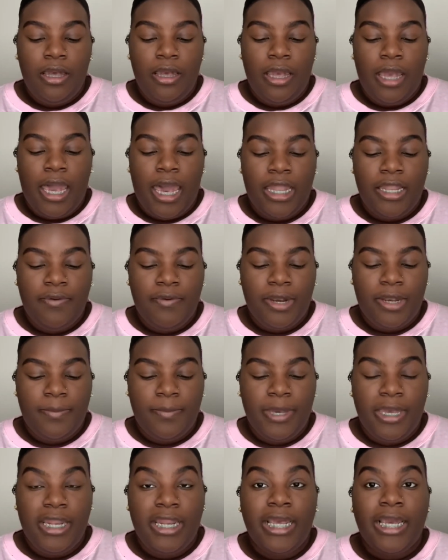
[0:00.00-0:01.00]
Highly
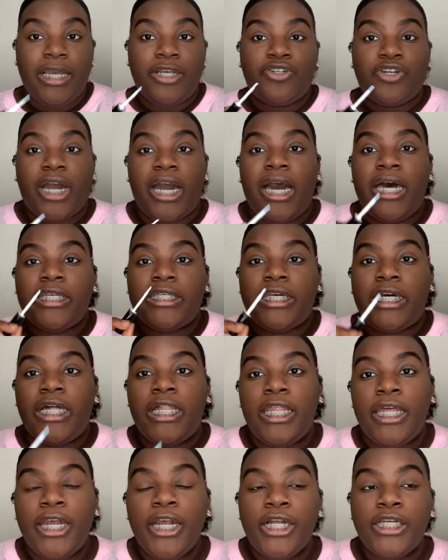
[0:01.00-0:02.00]
recommend. It dries
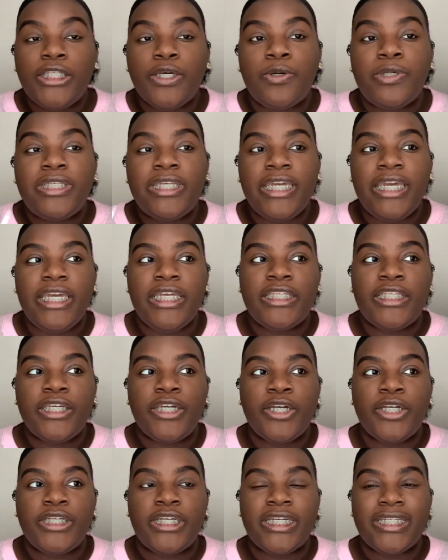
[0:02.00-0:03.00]
clear, so it's
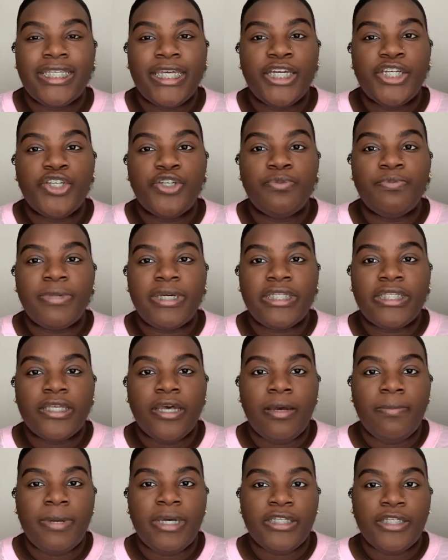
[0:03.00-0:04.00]
easier just in case you mess
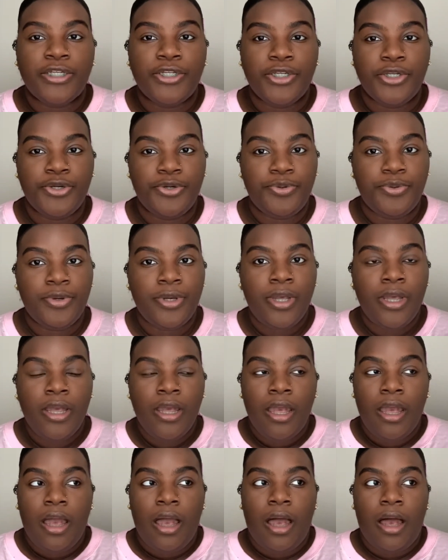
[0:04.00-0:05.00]
up as a new
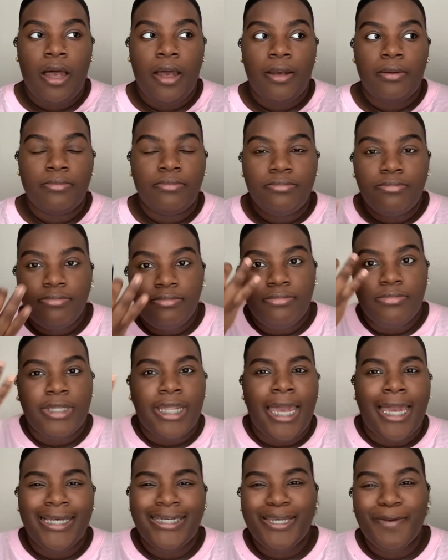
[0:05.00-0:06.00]

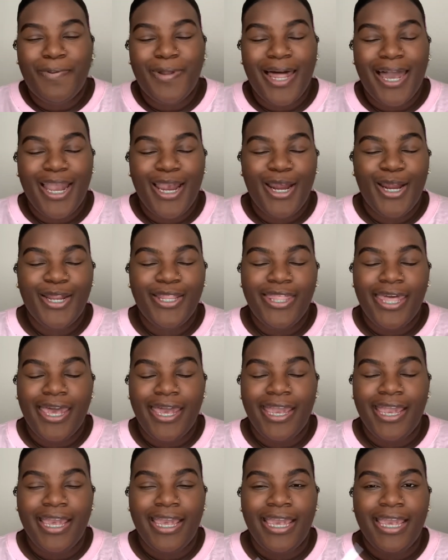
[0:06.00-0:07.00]
lash applier,
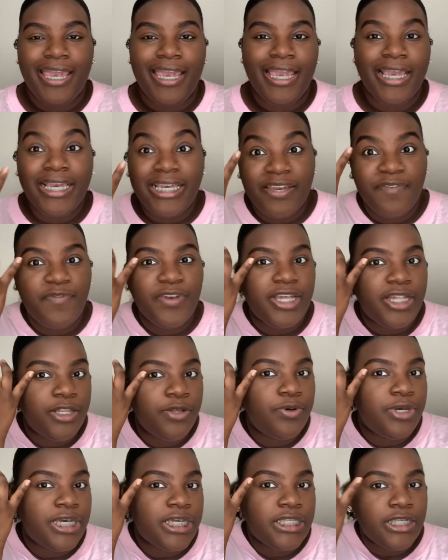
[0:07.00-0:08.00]
that if the
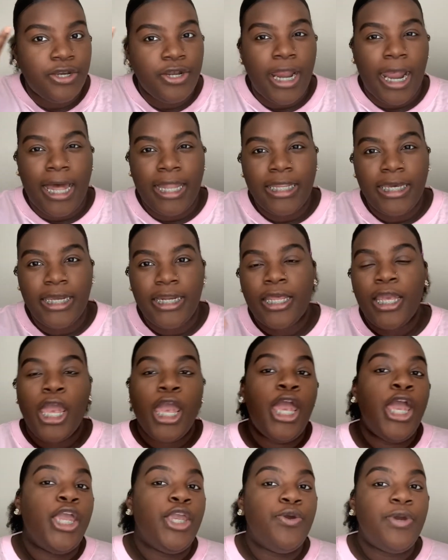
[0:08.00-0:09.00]
glue gets on your eyelid,
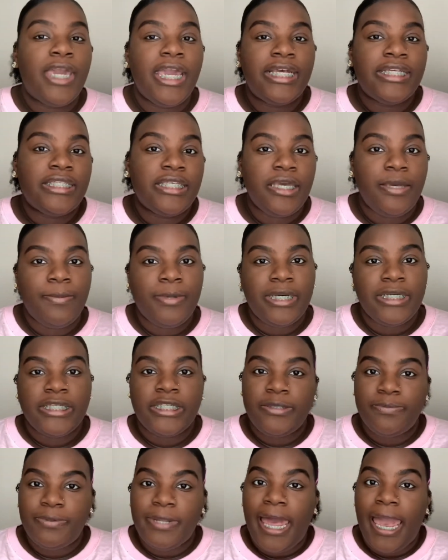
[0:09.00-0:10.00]
you can't see it because
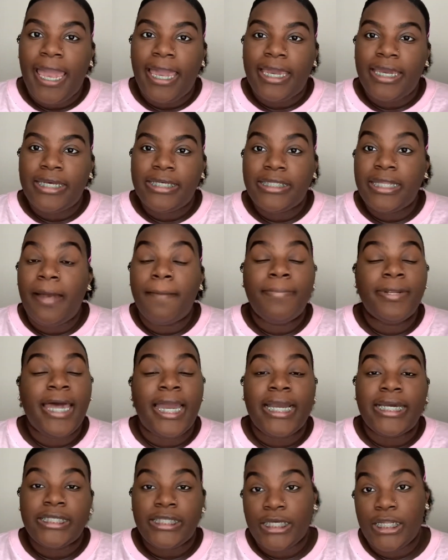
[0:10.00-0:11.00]
it's black. It's not
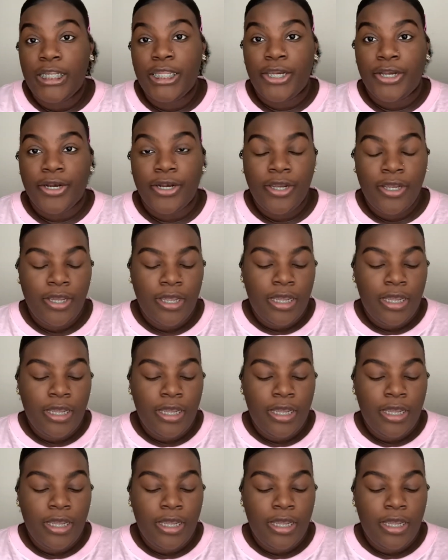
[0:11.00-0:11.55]
black, it's clear.